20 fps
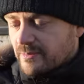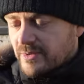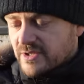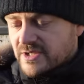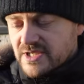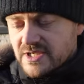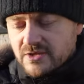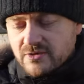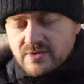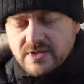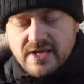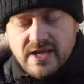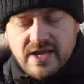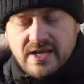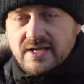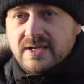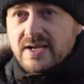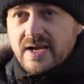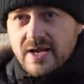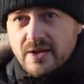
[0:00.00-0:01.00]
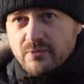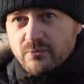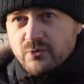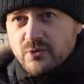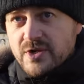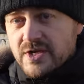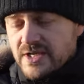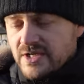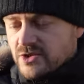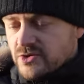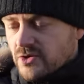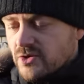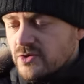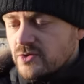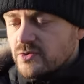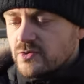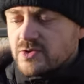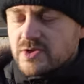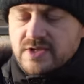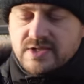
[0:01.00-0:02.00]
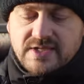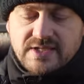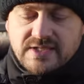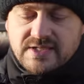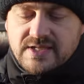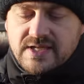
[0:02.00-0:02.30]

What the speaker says: But generally, I really enjoy using these.